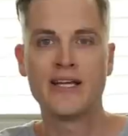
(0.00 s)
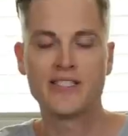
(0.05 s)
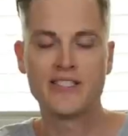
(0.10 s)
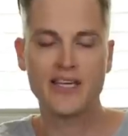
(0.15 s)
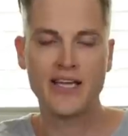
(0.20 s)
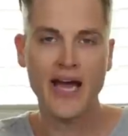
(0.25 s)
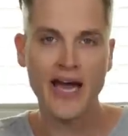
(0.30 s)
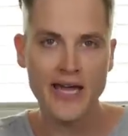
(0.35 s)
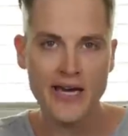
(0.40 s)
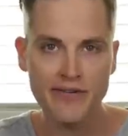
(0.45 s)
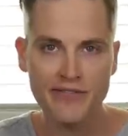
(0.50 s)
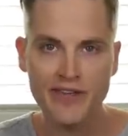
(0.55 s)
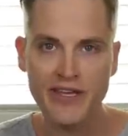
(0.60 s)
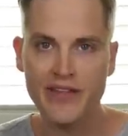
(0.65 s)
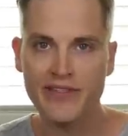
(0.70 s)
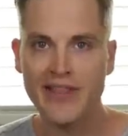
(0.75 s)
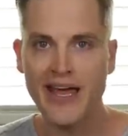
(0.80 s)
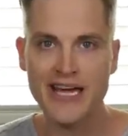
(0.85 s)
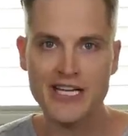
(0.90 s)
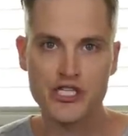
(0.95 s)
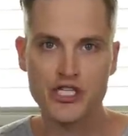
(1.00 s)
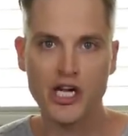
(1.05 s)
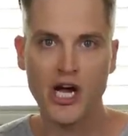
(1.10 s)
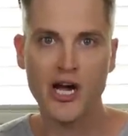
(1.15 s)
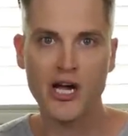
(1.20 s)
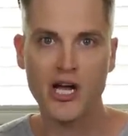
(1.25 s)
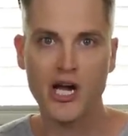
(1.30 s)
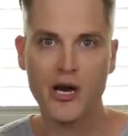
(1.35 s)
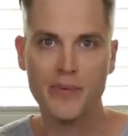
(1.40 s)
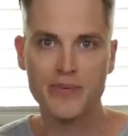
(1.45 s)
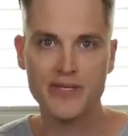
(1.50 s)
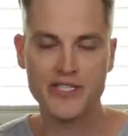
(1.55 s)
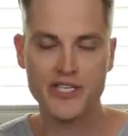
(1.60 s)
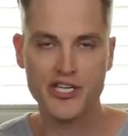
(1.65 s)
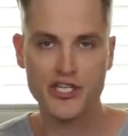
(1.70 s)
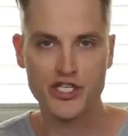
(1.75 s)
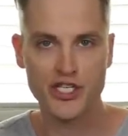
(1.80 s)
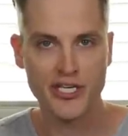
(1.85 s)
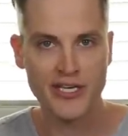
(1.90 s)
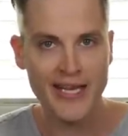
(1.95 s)
to kind of get that shot
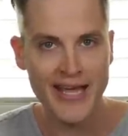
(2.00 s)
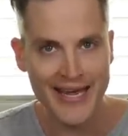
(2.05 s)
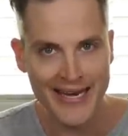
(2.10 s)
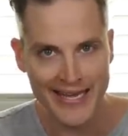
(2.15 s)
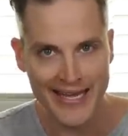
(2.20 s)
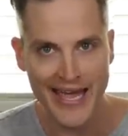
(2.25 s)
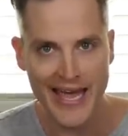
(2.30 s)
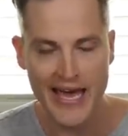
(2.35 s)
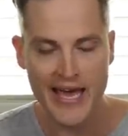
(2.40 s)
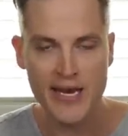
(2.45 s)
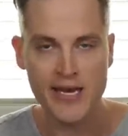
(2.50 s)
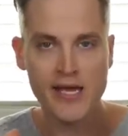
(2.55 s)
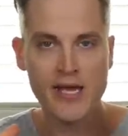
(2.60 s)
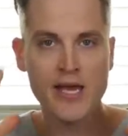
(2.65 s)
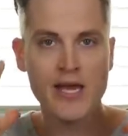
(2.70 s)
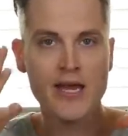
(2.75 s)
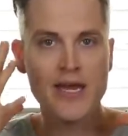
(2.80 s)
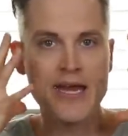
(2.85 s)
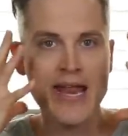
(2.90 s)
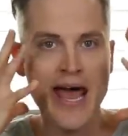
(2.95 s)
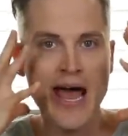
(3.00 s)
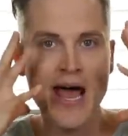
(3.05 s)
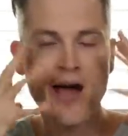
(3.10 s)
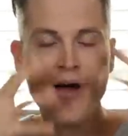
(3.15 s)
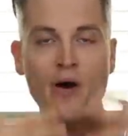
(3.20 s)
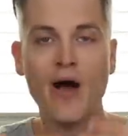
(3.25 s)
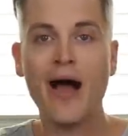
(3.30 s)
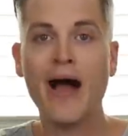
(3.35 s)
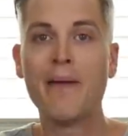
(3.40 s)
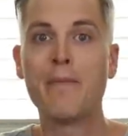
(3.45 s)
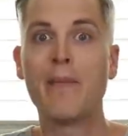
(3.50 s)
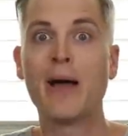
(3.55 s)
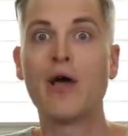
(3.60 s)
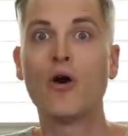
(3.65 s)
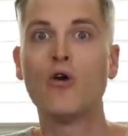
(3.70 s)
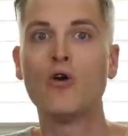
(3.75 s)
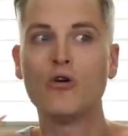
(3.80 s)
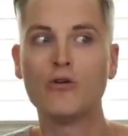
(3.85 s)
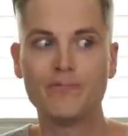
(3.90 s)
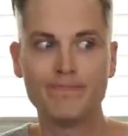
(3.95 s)
composition. And again, now my
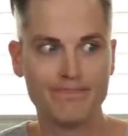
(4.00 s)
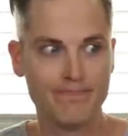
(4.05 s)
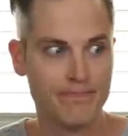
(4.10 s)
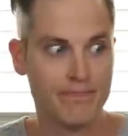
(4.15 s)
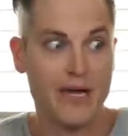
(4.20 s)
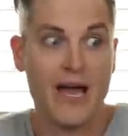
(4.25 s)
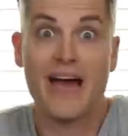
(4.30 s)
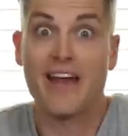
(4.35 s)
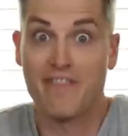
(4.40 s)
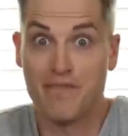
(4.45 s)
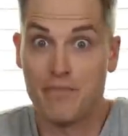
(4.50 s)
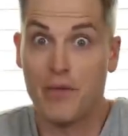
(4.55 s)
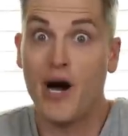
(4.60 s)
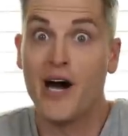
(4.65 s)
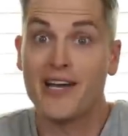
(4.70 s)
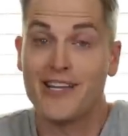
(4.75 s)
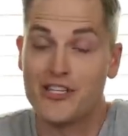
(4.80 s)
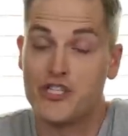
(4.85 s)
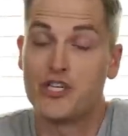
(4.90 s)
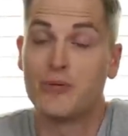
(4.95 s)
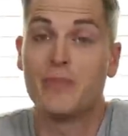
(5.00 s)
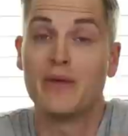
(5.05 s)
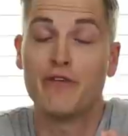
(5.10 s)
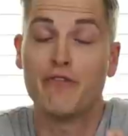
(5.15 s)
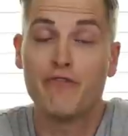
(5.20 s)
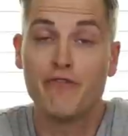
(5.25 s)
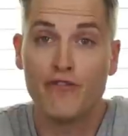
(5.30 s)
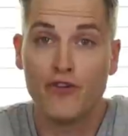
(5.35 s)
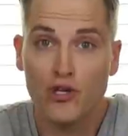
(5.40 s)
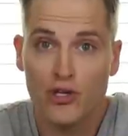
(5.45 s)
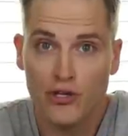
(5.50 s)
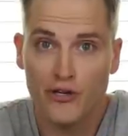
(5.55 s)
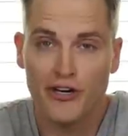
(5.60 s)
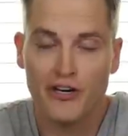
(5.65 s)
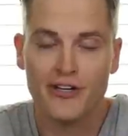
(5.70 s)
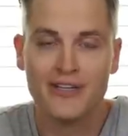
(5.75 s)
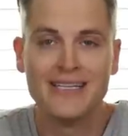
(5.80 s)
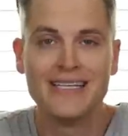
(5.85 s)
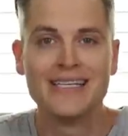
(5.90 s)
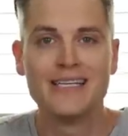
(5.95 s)
whole kind of body should be
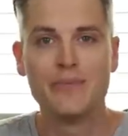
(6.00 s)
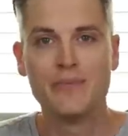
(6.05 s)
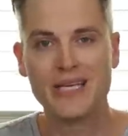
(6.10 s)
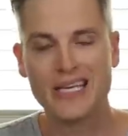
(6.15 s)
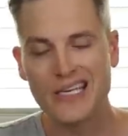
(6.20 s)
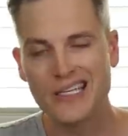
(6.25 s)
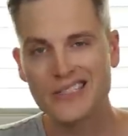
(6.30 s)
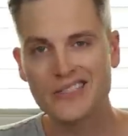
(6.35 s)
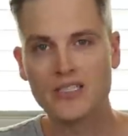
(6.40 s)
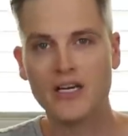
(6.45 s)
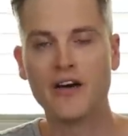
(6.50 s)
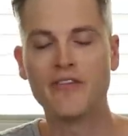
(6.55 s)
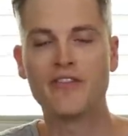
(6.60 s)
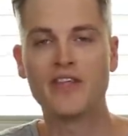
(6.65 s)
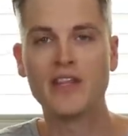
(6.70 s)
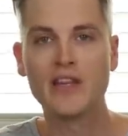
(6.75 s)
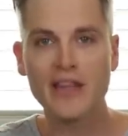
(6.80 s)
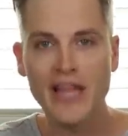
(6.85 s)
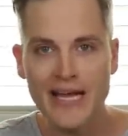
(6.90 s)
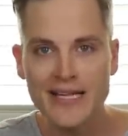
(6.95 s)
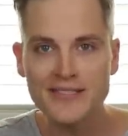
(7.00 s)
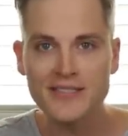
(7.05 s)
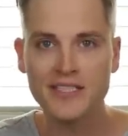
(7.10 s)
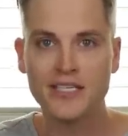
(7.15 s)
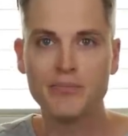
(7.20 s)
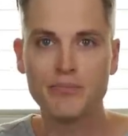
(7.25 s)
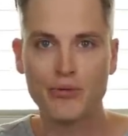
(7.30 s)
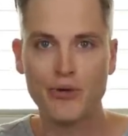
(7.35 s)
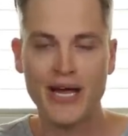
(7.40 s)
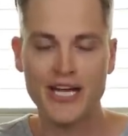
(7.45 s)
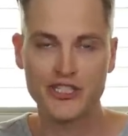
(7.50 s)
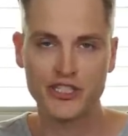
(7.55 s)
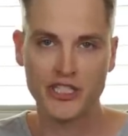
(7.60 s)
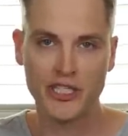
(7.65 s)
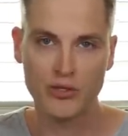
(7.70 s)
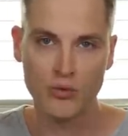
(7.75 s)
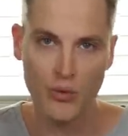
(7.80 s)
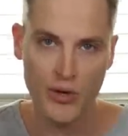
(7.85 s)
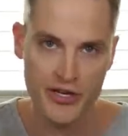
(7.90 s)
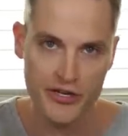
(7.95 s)
fuller because of the lens
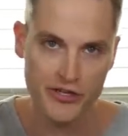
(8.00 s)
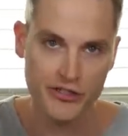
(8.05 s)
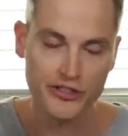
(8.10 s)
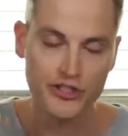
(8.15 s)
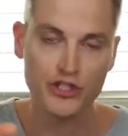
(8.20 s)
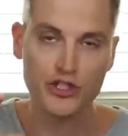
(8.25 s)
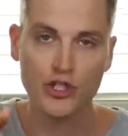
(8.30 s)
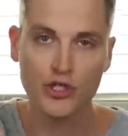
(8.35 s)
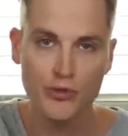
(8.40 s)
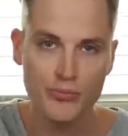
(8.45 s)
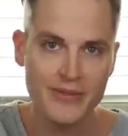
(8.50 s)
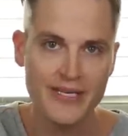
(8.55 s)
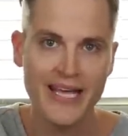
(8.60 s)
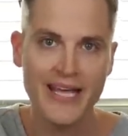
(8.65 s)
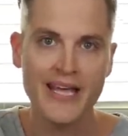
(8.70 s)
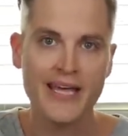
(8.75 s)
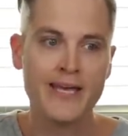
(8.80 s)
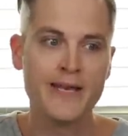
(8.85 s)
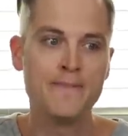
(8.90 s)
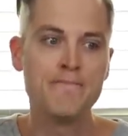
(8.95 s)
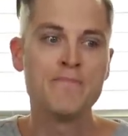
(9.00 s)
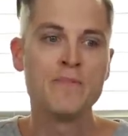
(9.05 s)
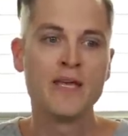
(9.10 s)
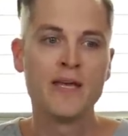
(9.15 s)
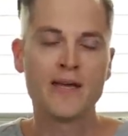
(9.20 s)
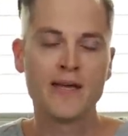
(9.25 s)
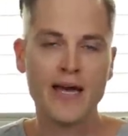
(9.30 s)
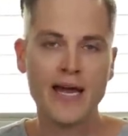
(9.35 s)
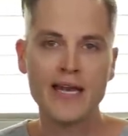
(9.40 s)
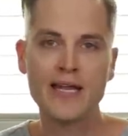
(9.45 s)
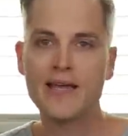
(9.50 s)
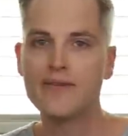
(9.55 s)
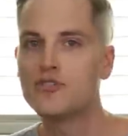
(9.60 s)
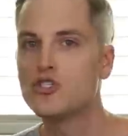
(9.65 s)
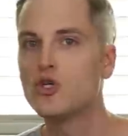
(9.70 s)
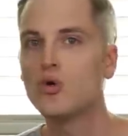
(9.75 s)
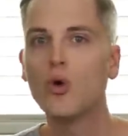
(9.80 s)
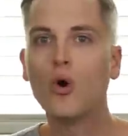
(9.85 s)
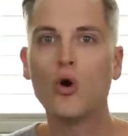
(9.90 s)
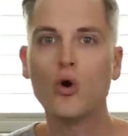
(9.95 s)
compression when you're zoomed in, kind of
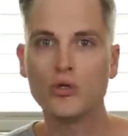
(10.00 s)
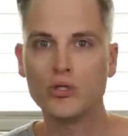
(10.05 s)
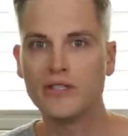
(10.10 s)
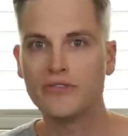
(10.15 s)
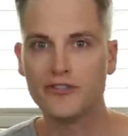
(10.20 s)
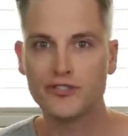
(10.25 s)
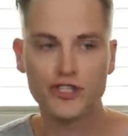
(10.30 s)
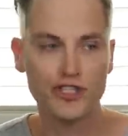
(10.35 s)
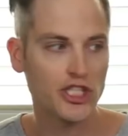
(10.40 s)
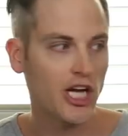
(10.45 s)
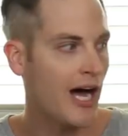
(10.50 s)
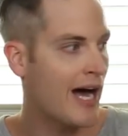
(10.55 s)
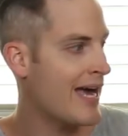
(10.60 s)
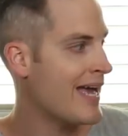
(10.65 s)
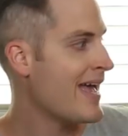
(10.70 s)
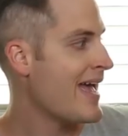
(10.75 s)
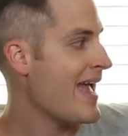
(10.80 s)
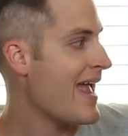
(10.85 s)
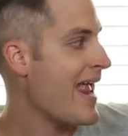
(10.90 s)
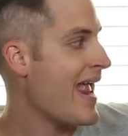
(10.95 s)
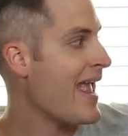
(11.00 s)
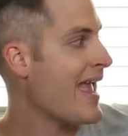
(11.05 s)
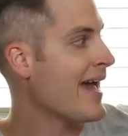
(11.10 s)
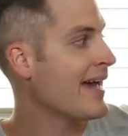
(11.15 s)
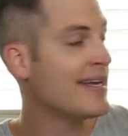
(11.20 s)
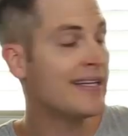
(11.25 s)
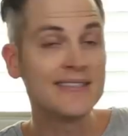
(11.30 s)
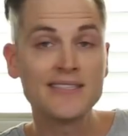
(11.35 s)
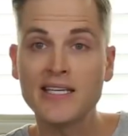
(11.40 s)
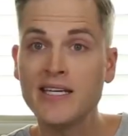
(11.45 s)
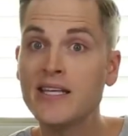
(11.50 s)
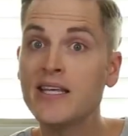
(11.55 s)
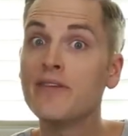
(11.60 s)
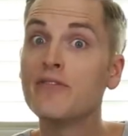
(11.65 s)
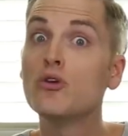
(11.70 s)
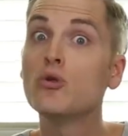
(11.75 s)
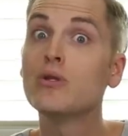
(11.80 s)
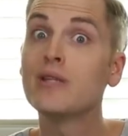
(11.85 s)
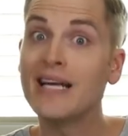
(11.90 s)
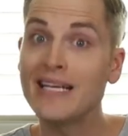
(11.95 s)
gives you a whole different shot. And it's gonna
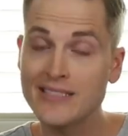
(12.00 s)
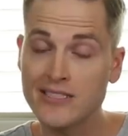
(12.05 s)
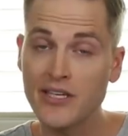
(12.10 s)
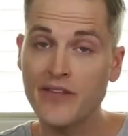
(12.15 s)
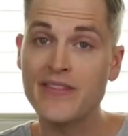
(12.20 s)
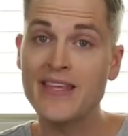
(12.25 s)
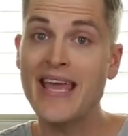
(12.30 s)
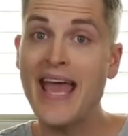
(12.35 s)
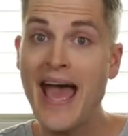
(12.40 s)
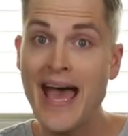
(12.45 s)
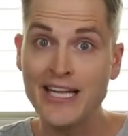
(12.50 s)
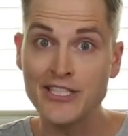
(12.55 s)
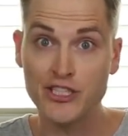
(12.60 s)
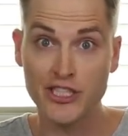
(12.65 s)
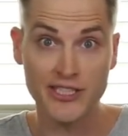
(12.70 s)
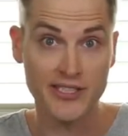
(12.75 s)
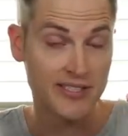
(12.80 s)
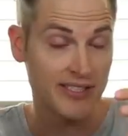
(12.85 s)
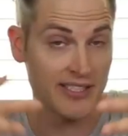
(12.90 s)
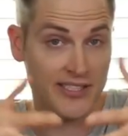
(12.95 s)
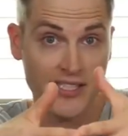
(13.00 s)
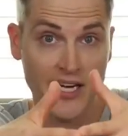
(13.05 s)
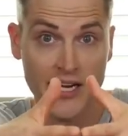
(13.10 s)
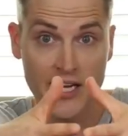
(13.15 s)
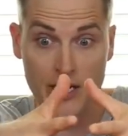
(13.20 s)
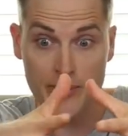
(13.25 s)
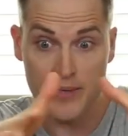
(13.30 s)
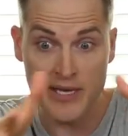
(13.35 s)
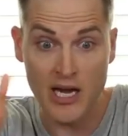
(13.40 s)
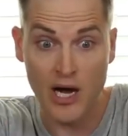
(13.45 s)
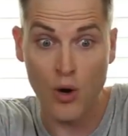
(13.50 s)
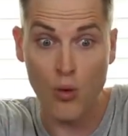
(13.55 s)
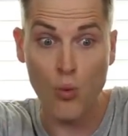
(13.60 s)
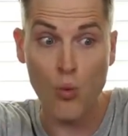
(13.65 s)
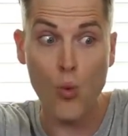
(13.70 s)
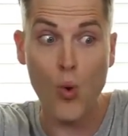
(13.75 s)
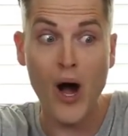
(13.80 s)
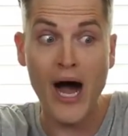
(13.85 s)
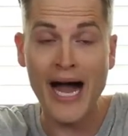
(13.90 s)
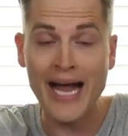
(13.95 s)
give you less on the edges. It's not gonna be a
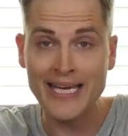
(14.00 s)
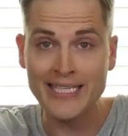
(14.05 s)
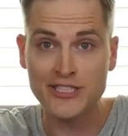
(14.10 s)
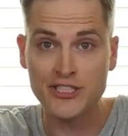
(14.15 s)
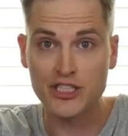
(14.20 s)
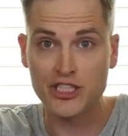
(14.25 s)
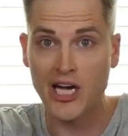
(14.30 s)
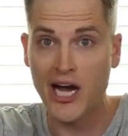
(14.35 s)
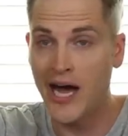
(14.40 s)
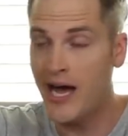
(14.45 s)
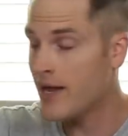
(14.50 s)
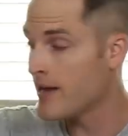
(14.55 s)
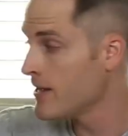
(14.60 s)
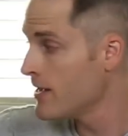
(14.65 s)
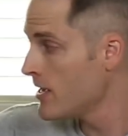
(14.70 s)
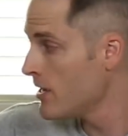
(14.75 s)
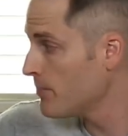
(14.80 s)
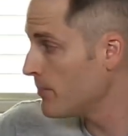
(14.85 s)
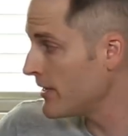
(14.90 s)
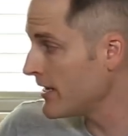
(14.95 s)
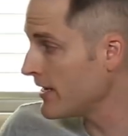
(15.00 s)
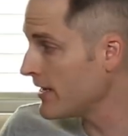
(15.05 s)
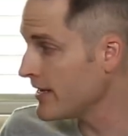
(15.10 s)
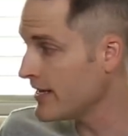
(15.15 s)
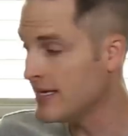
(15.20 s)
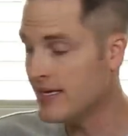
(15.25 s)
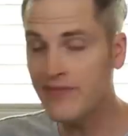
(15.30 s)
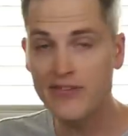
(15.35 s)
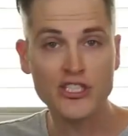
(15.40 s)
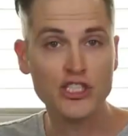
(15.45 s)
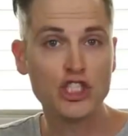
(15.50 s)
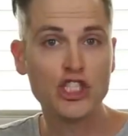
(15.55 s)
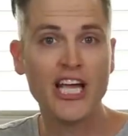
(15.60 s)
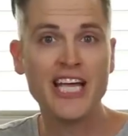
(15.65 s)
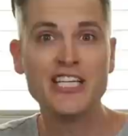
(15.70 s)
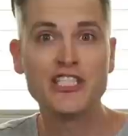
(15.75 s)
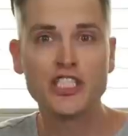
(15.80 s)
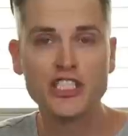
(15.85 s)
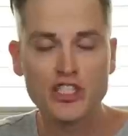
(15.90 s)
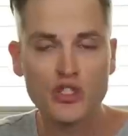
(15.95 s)
wide shot, but it even
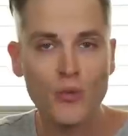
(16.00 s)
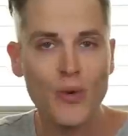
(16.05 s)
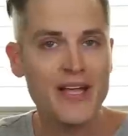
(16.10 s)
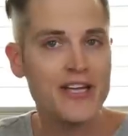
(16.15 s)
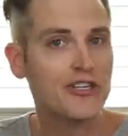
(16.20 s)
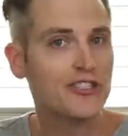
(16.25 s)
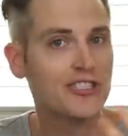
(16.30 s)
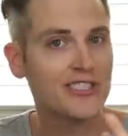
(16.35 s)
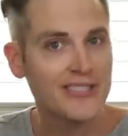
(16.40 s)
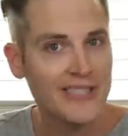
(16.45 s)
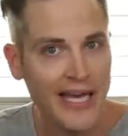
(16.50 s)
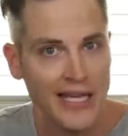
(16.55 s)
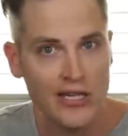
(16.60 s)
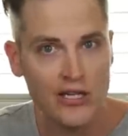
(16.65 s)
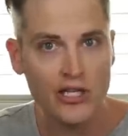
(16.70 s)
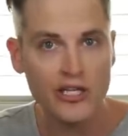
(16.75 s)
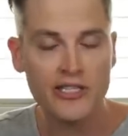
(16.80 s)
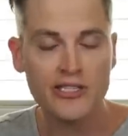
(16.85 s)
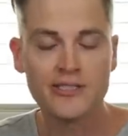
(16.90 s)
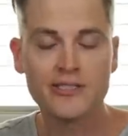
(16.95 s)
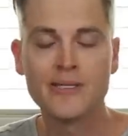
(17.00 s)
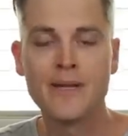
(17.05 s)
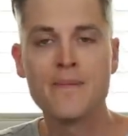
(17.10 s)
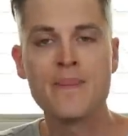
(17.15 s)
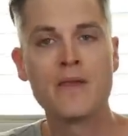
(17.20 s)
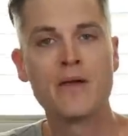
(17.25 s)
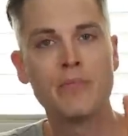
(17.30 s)
changes the way your set looks.